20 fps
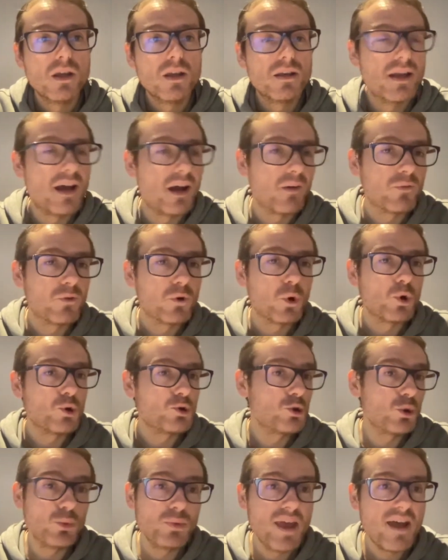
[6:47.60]
Now, of
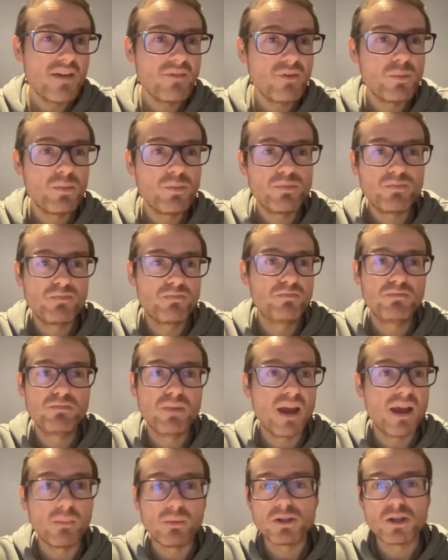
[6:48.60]
course, you'll never
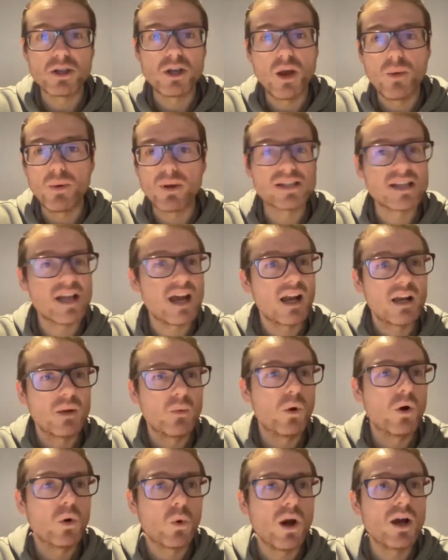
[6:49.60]
be able to know exactly
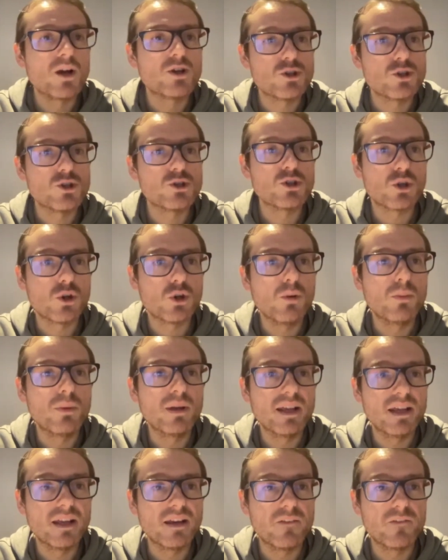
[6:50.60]
what questions are
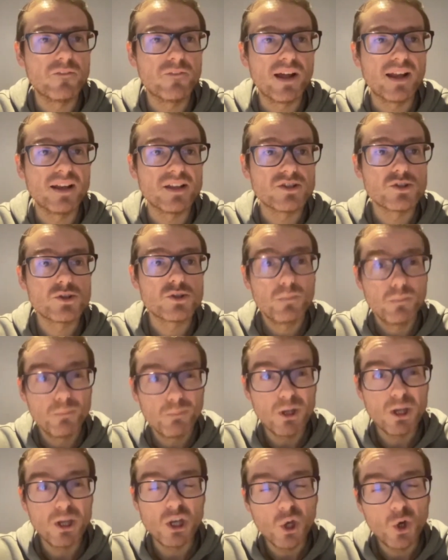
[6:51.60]
coming in advance,
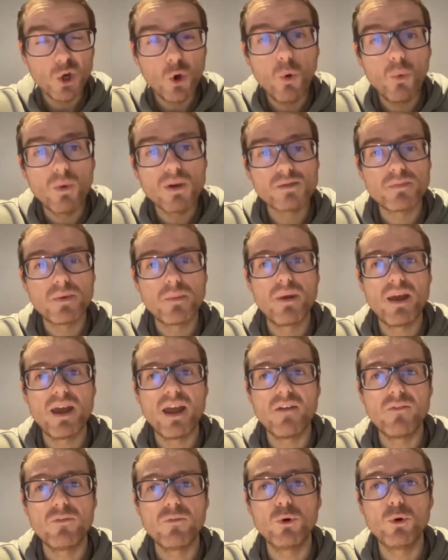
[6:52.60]
but you can always
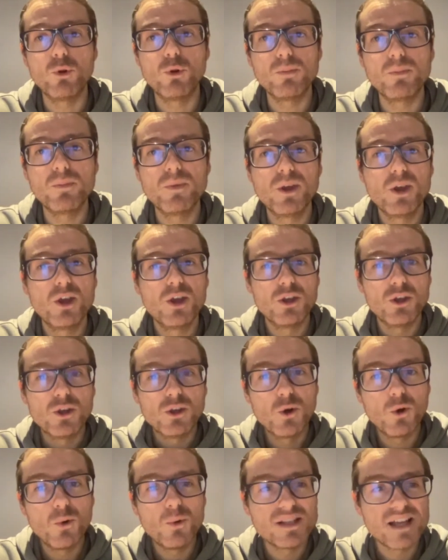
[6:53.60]
prepare for them. You
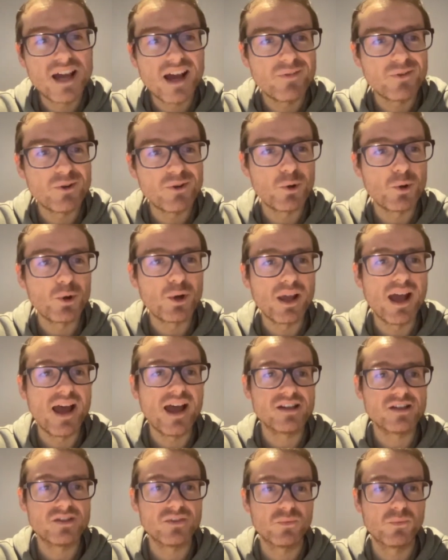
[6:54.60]
can always have a good
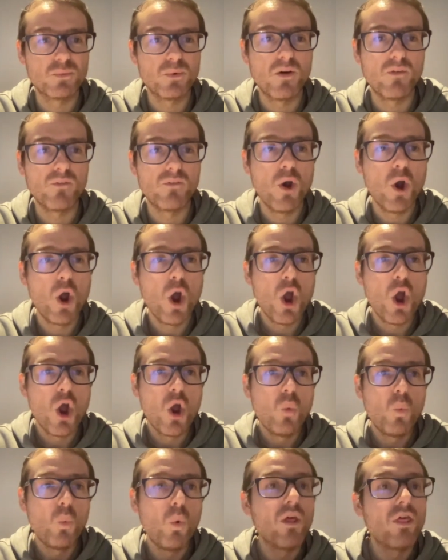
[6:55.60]
guess of
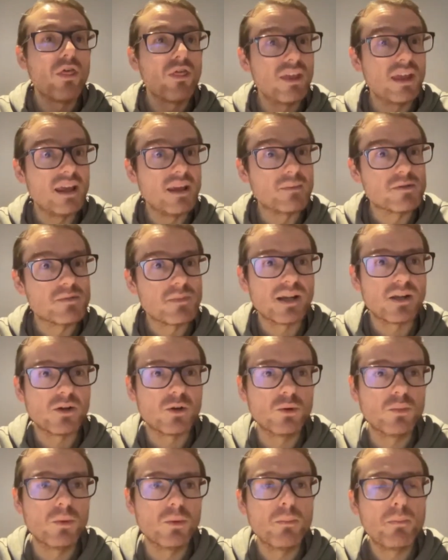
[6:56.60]
what themes might
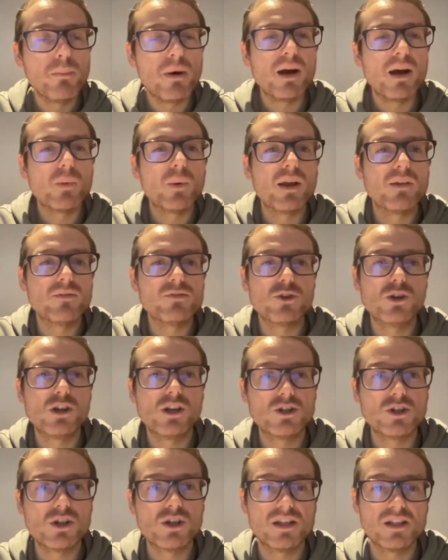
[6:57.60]
come up by way of
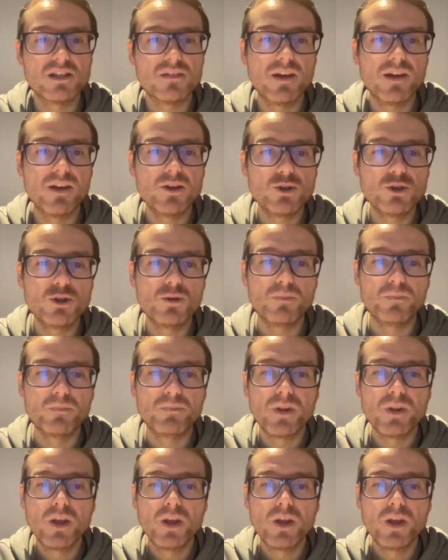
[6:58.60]
judicial intervention,